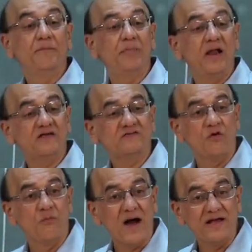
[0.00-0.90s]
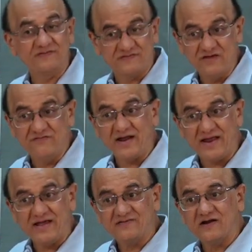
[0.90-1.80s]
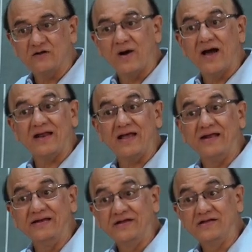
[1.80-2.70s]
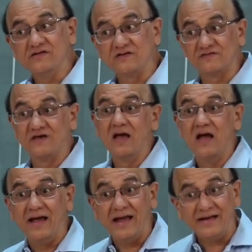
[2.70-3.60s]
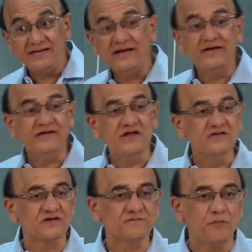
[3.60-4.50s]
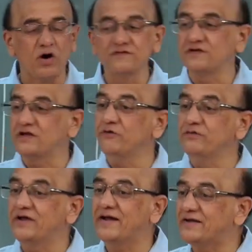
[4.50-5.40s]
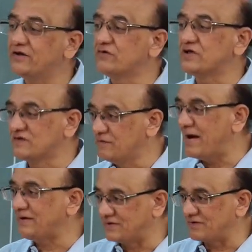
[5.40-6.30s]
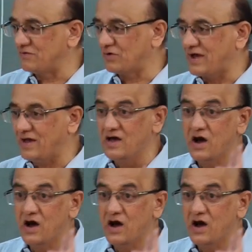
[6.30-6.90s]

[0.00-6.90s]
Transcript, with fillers: plus yc where x and y are any integers, any integers positive, negative does not matter. Okay?